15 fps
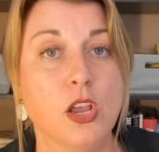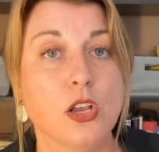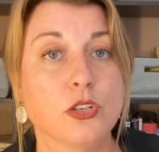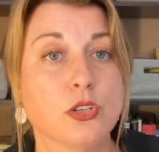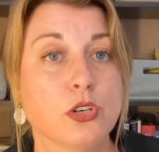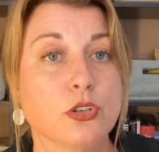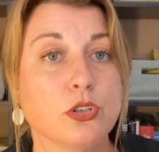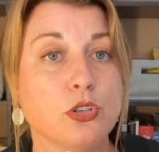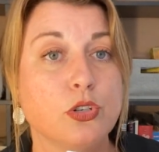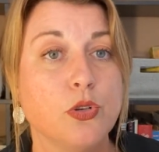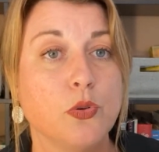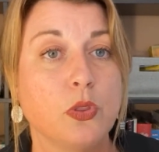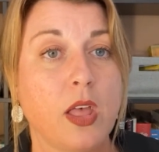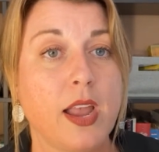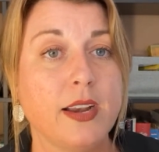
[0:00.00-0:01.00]
So there's two
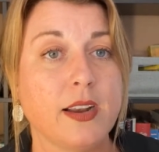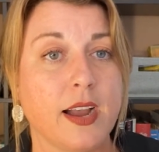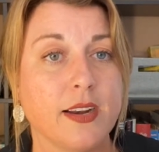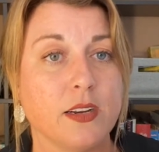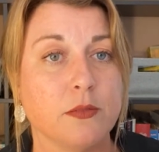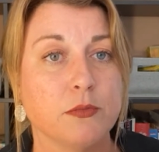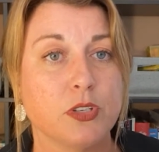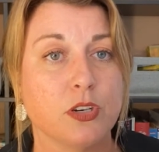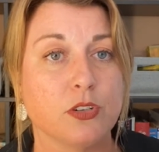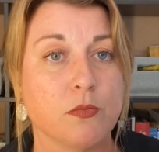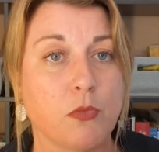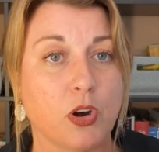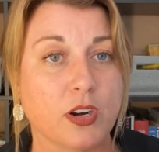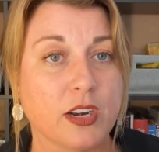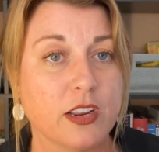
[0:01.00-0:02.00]
line items. There's a
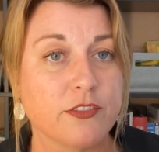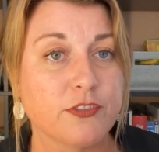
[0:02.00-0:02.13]
marketing